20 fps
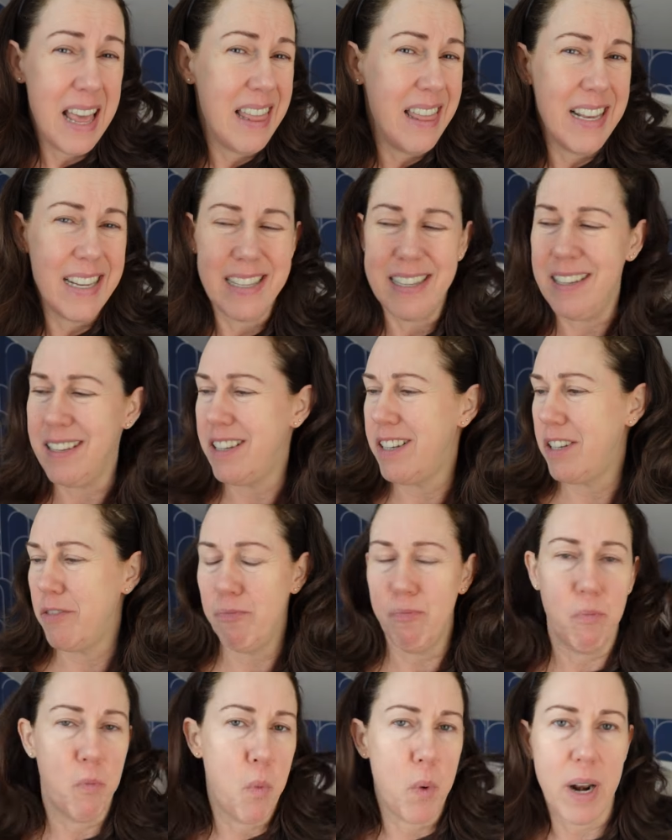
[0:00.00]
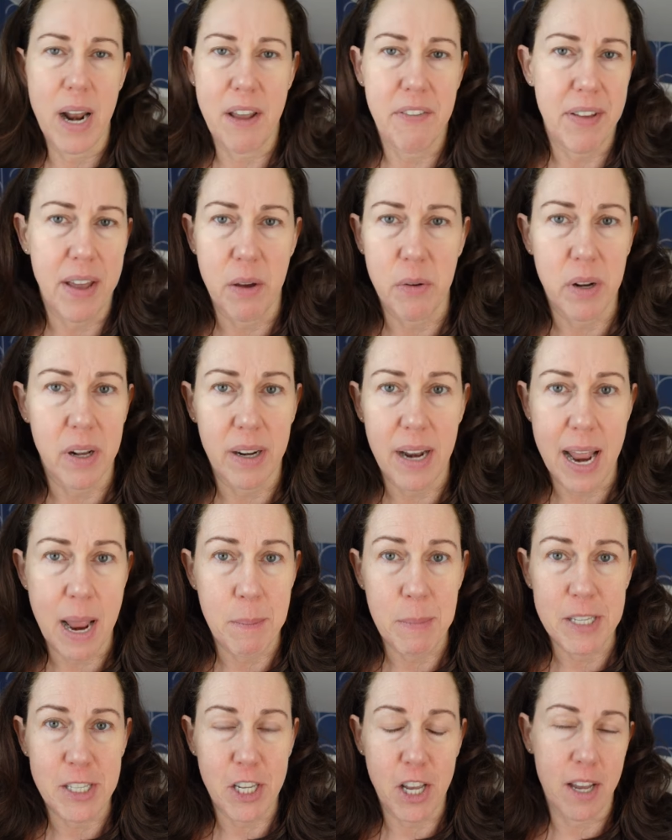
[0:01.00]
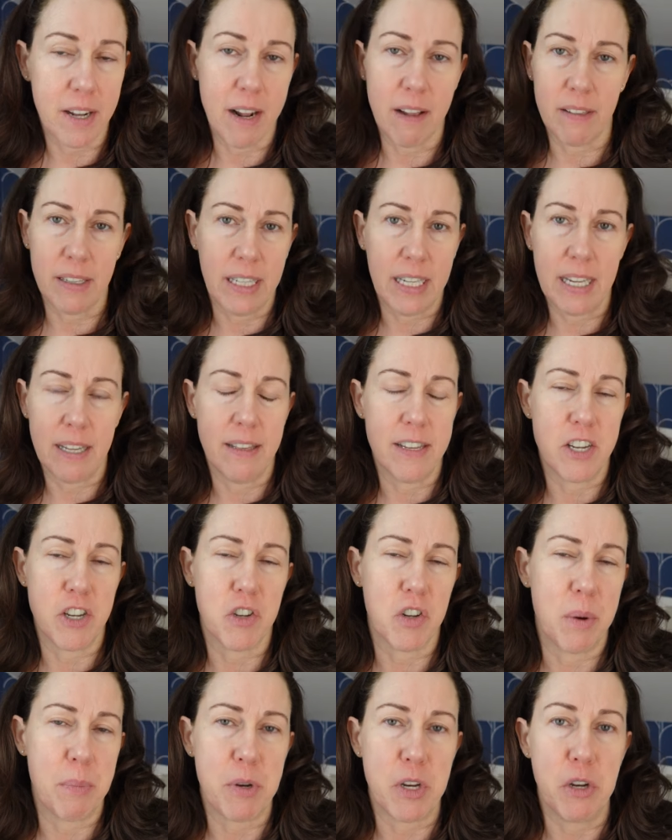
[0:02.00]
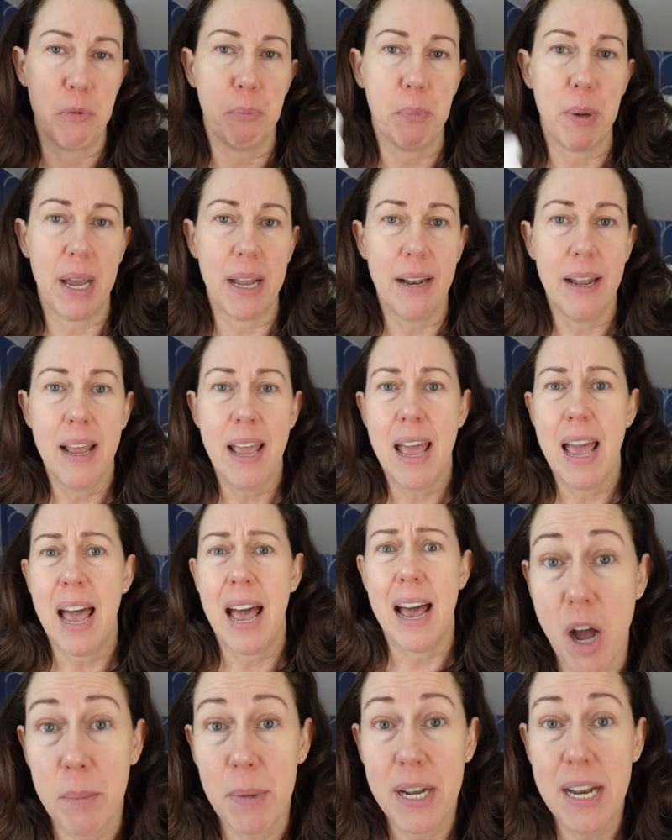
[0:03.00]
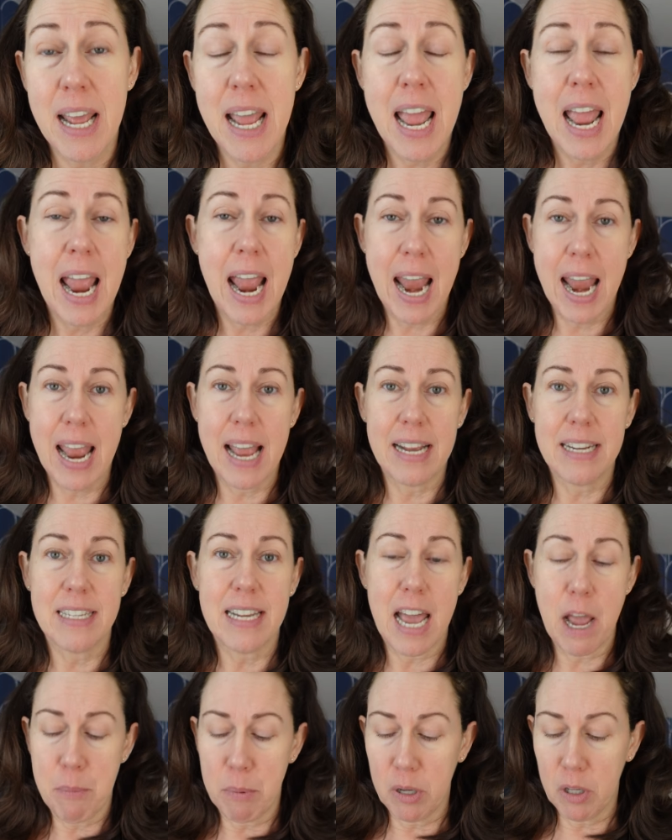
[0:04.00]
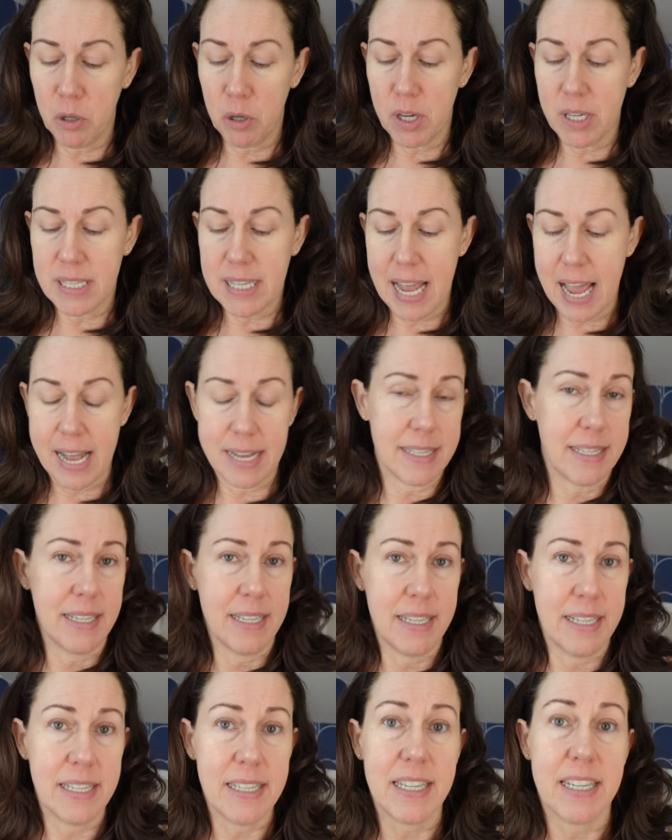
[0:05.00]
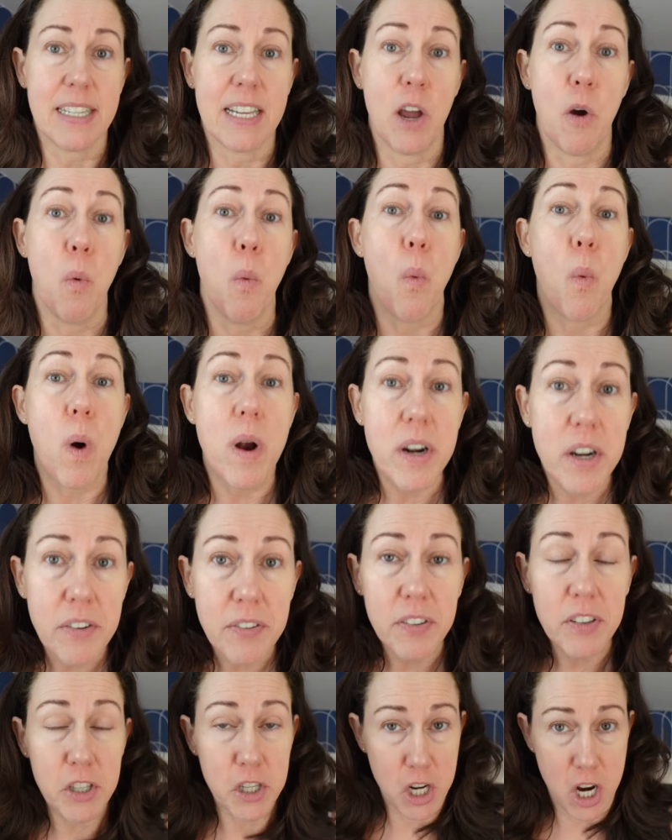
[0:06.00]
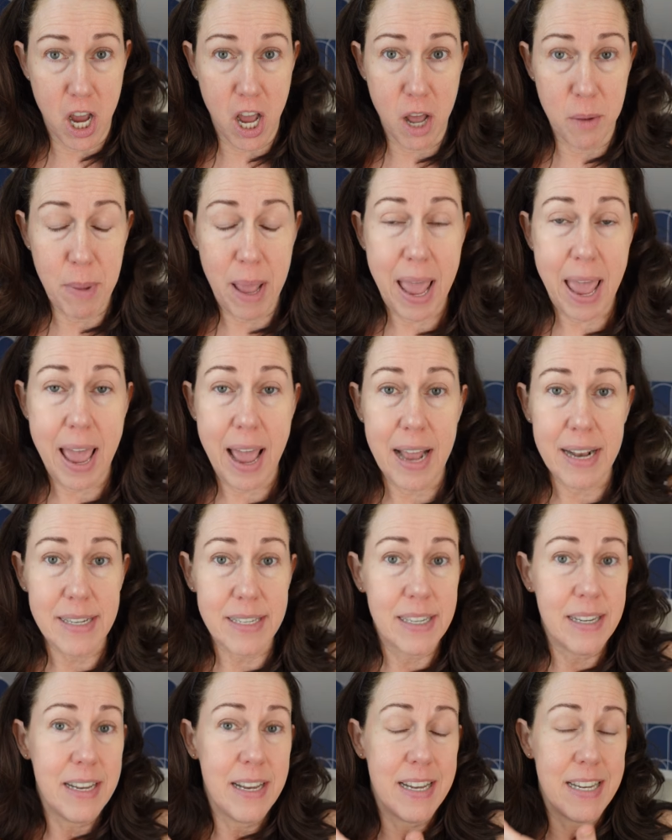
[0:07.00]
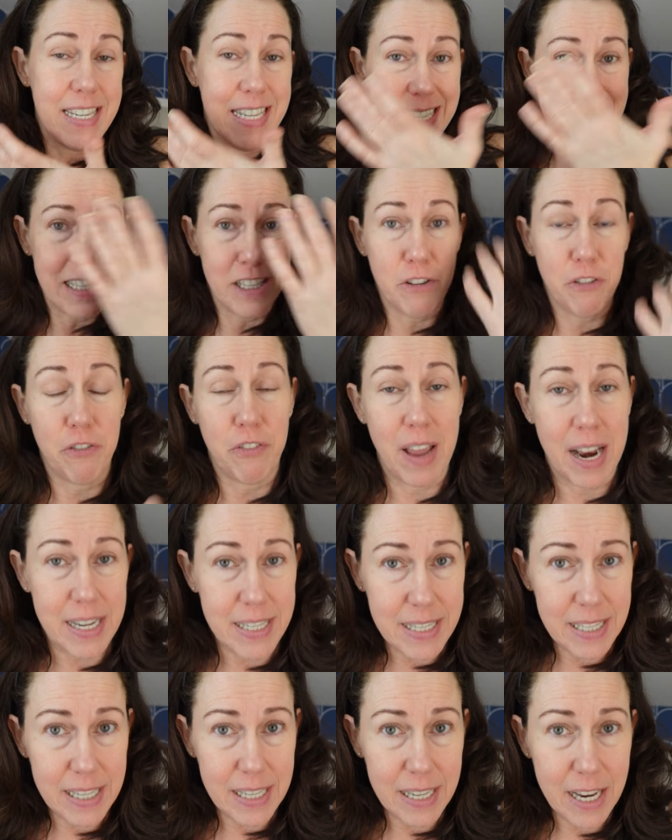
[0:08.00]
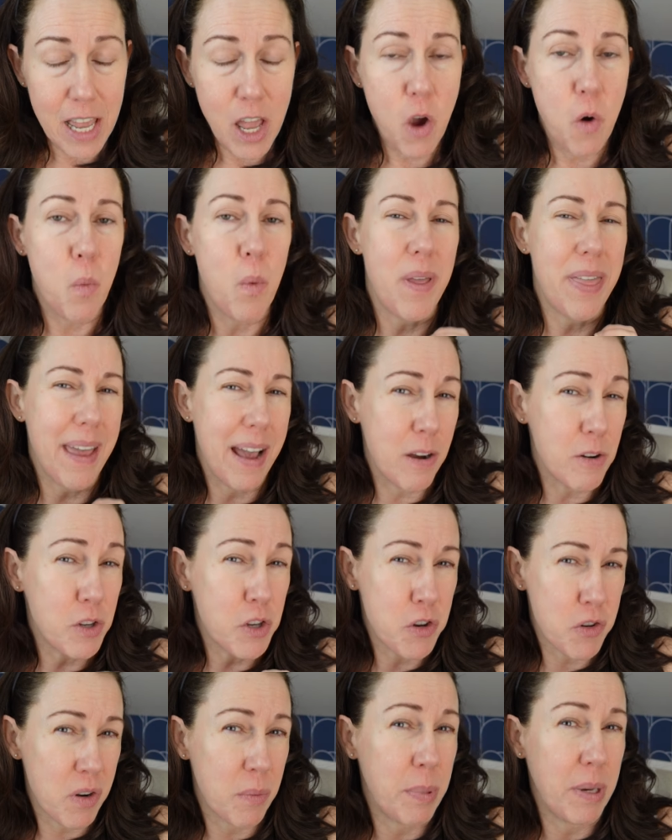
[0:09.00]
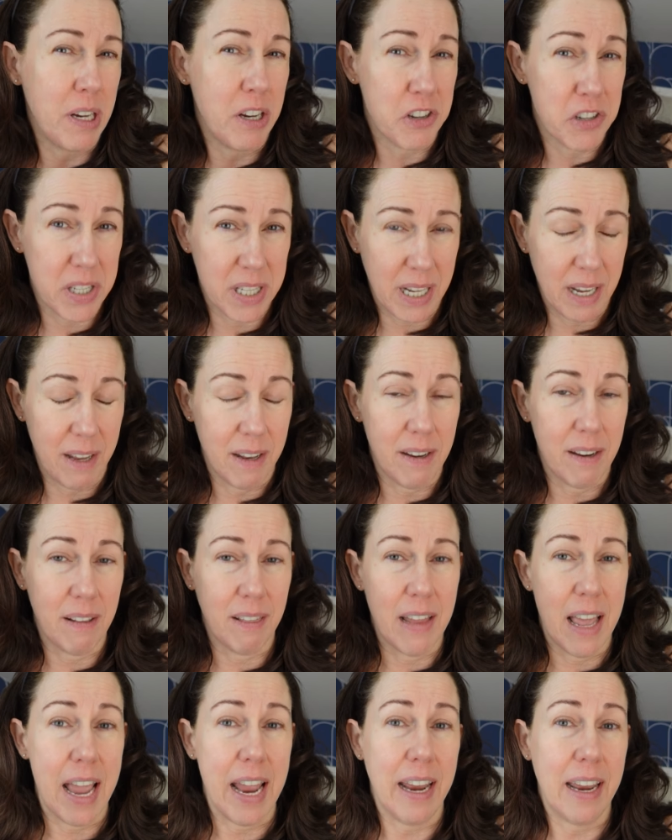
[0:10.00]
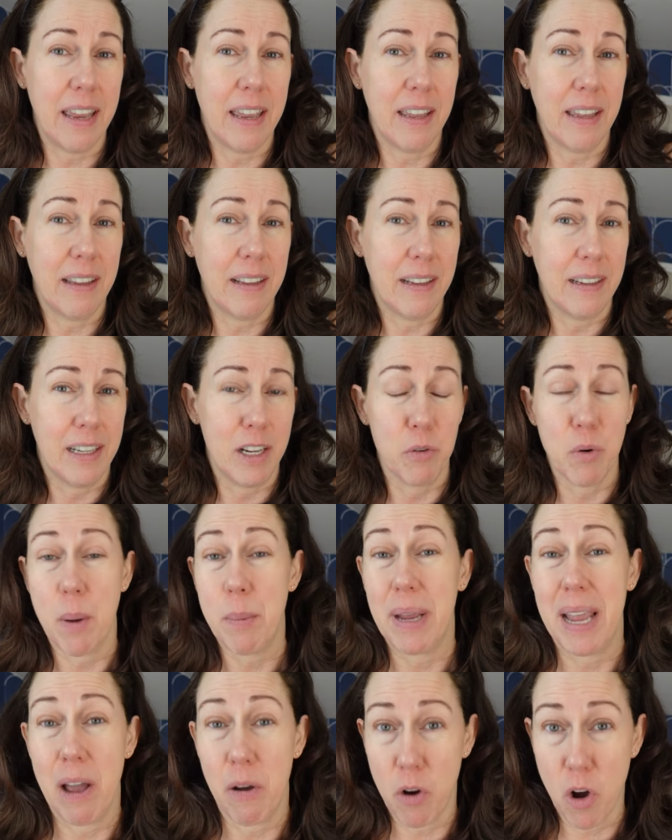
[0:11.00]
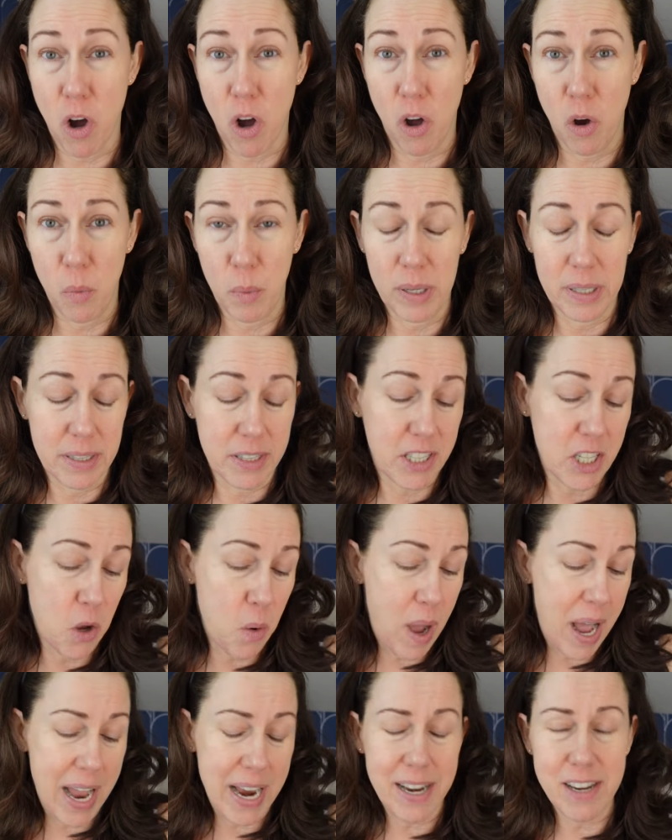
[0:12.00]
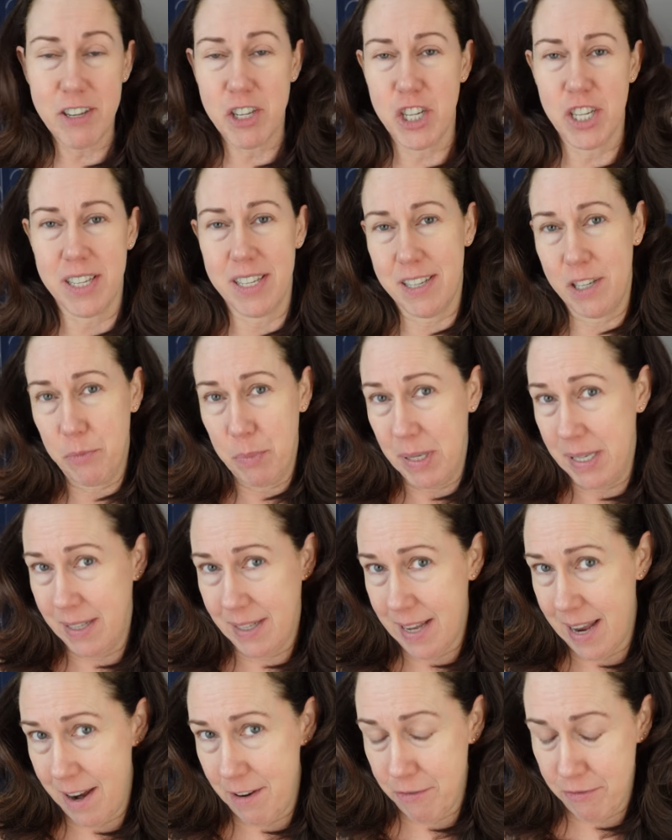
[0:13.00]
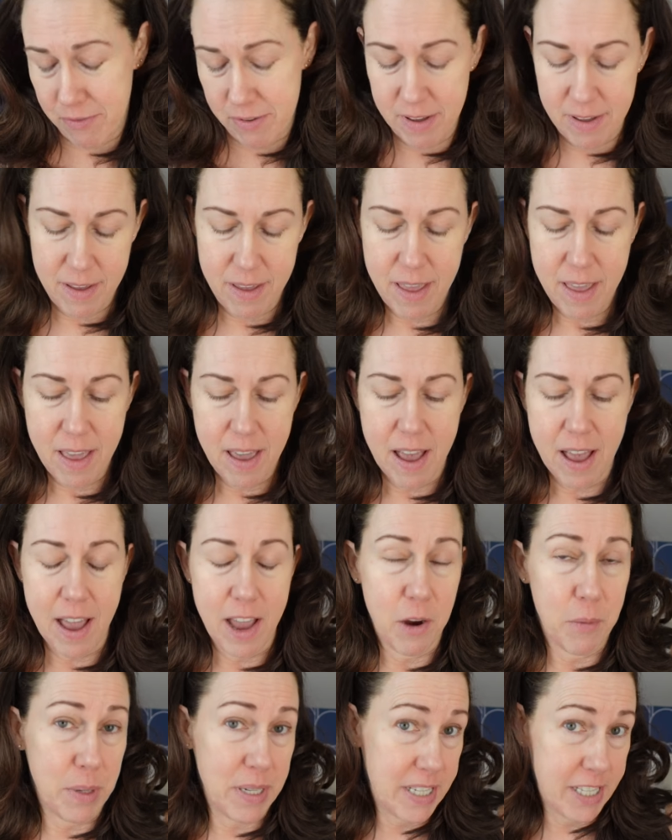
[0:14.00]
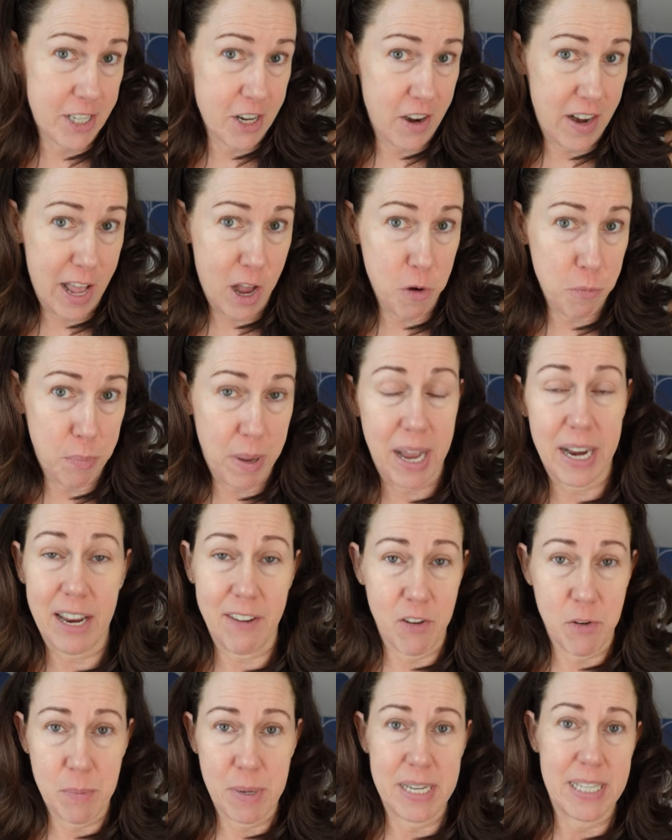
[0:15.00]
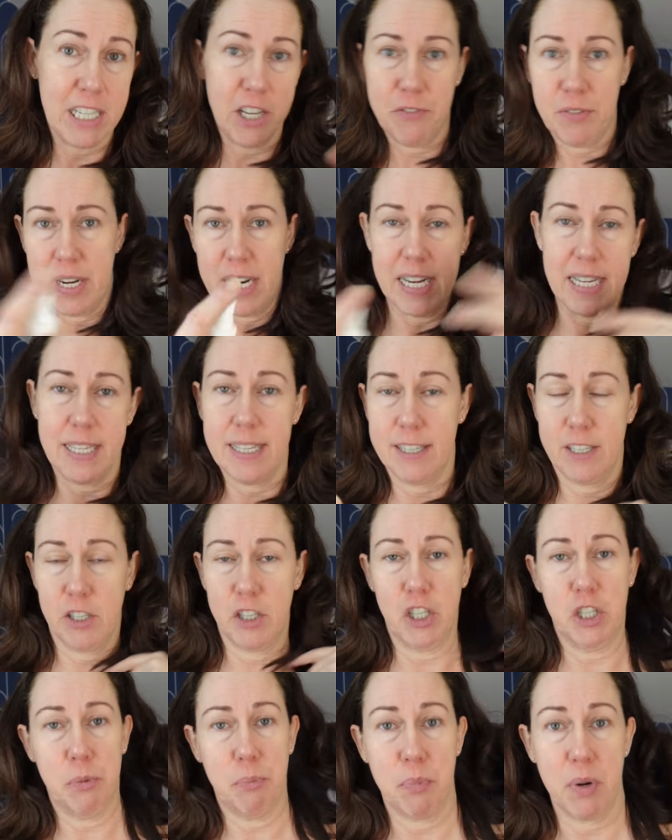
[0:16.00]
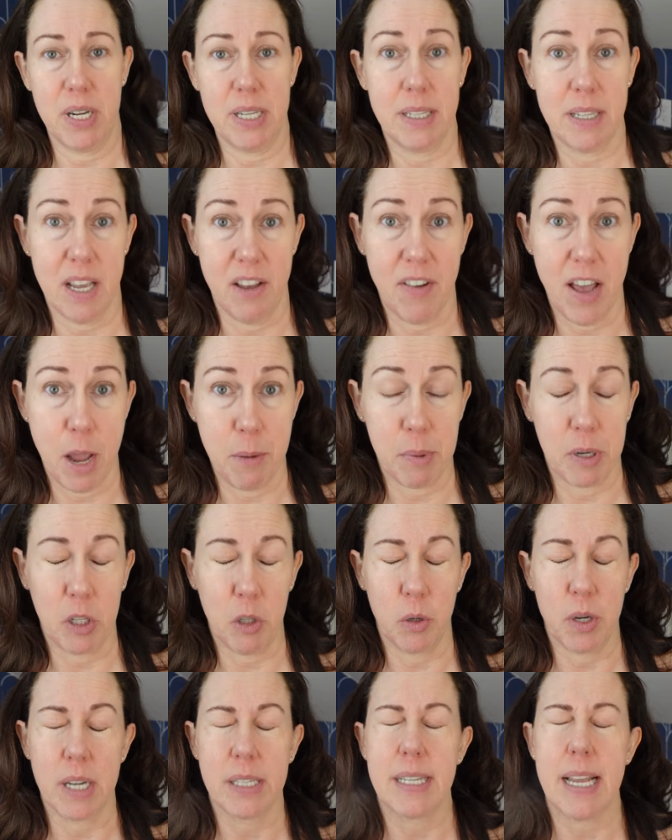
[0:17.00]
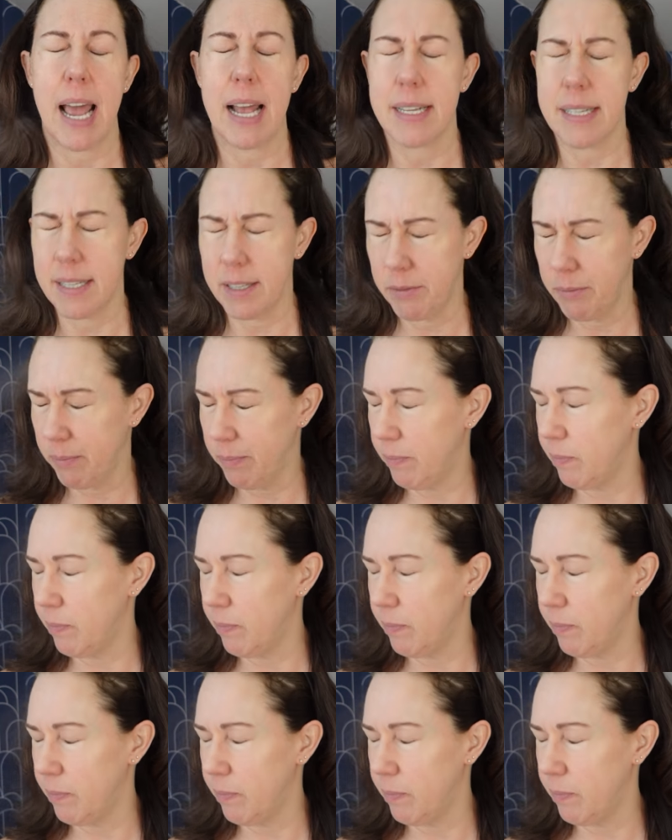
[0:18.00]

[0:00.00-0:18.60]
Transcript: This is one I found on Amazon. I'll link it in the description, but almond. Um, and hypochlorous acid does a wonderful job at disinfecting without stripping your skin like uh, rubbing alcohol will. So I, just to be safe, I always start out by giving myself a nice little spritz of hypochlorous acid.